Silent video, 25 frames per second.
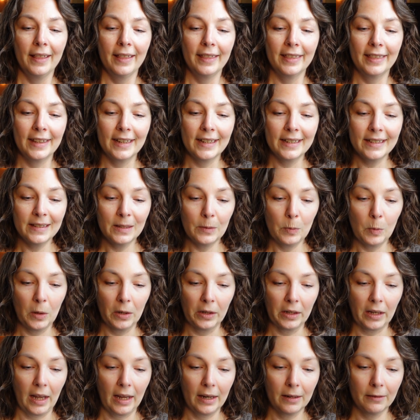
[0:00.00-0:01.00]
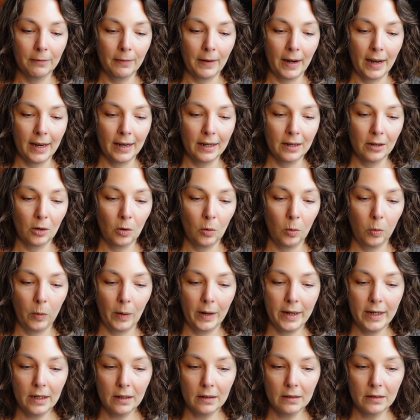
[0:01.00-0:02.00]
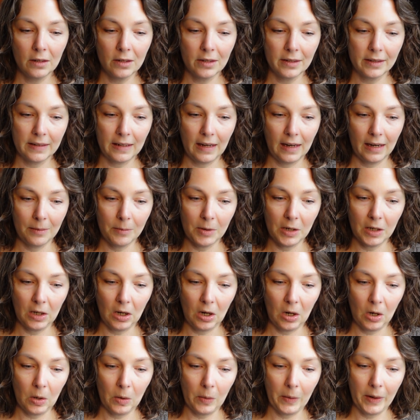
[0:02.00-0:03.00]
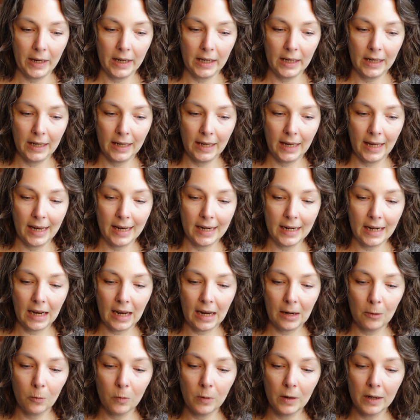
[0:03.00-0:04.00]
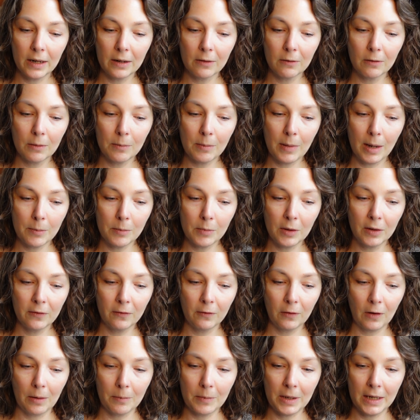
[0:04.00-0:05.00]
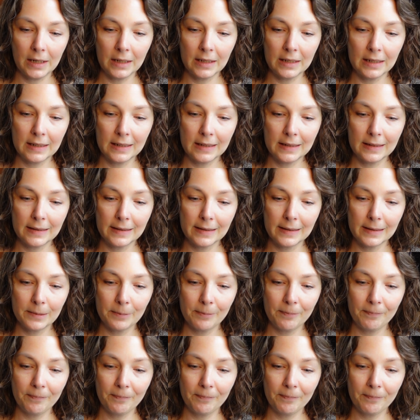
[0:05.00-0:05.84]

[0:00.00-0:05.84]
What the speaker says: This book I read quite a long time ago, and what I remember from it is